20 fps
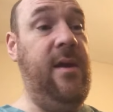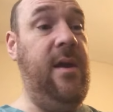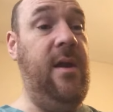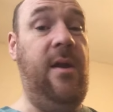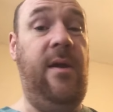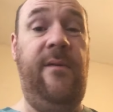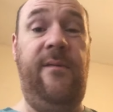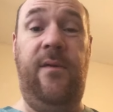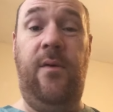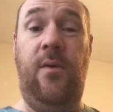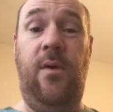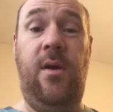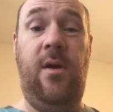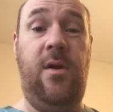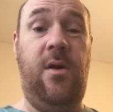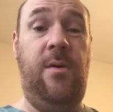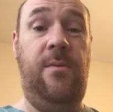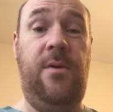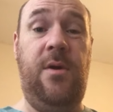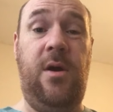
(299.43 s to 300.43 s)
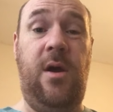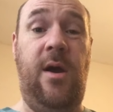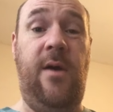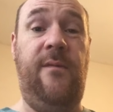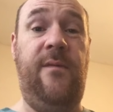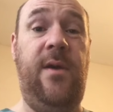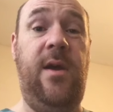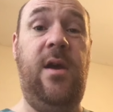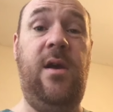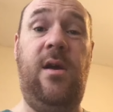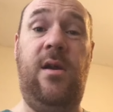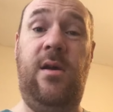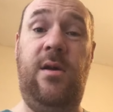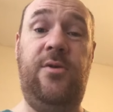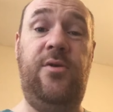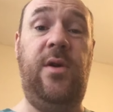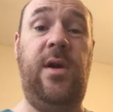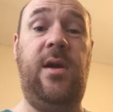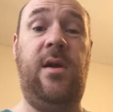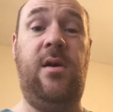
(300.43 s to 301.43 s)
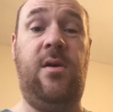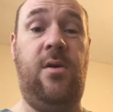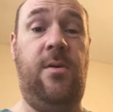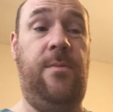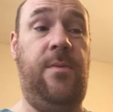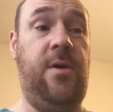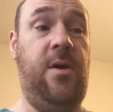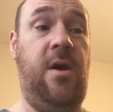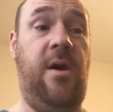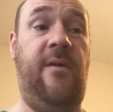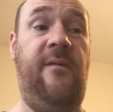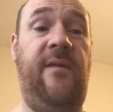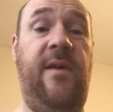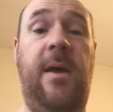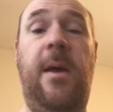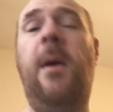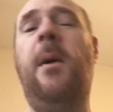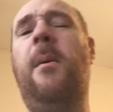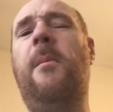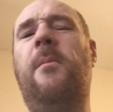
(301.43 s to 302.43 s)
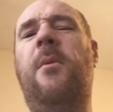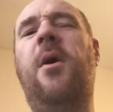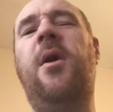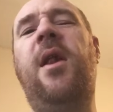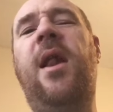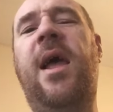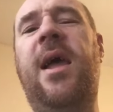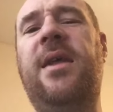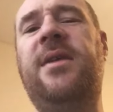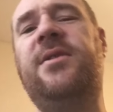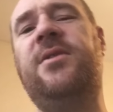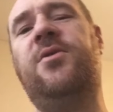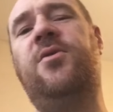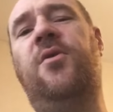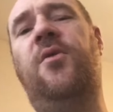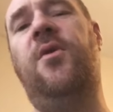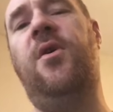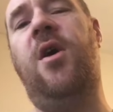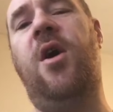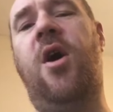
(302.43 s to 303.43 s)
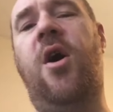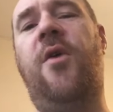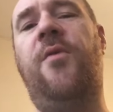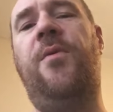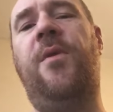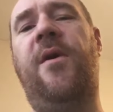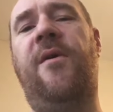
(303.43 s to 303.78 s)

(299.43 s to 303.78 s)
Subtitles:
You know, if you want a cup of coffee, you gotta drink a cup of coffee. But let's go on the